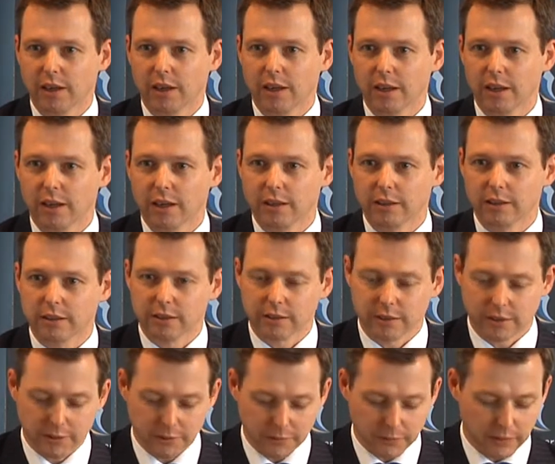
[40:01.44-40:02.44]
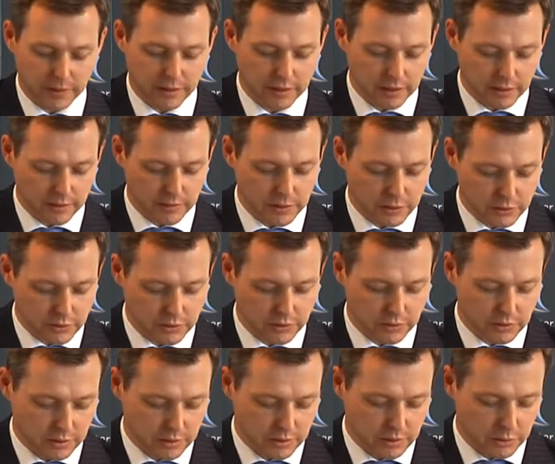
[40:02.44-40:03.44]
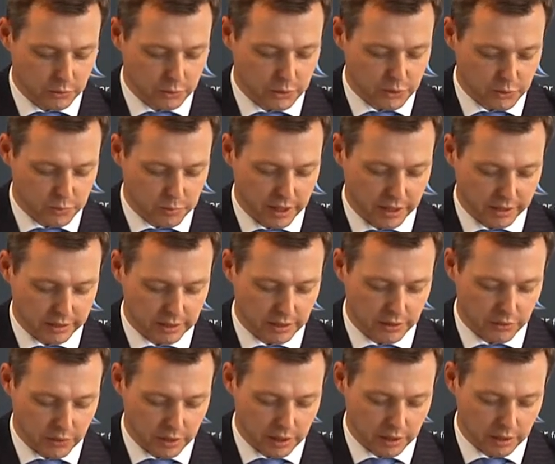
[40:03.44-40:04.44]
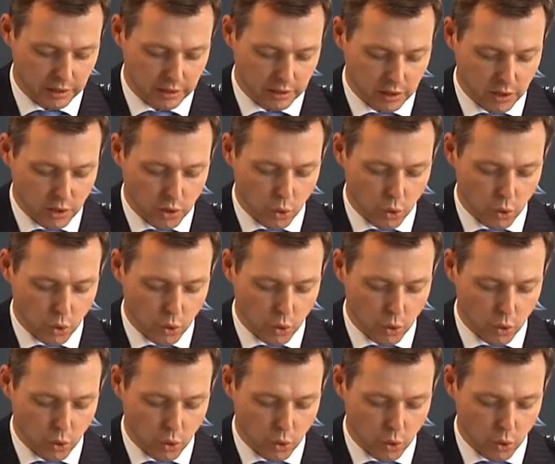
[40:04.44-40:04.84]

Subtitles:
And in this respect, I think